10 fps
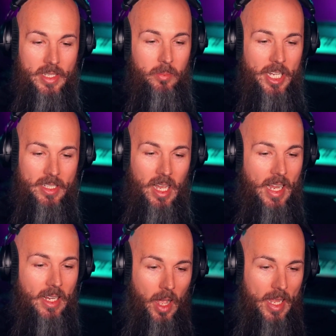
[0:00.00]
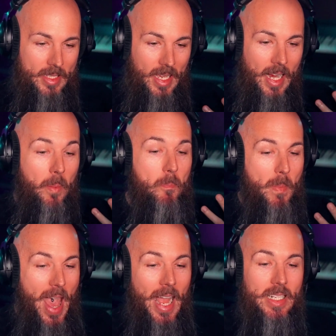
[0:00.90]
I mean, like, it's like a
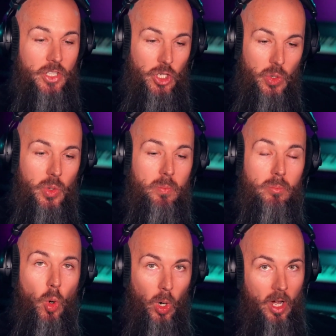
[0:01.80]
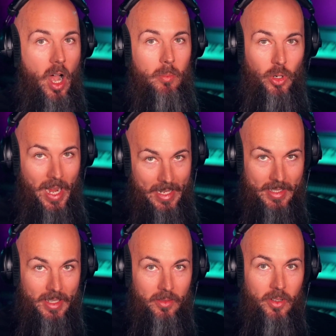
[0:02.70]
magnitude more
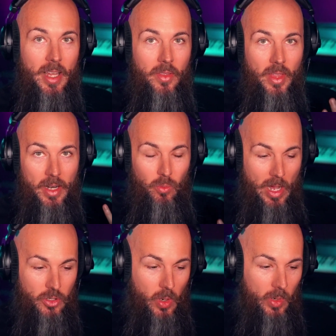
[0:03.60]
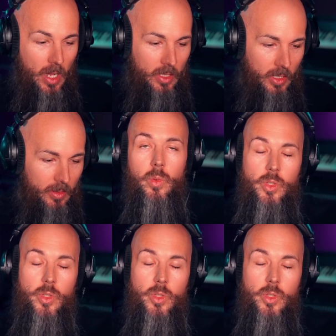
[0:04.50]
comprehensive than Retro Color.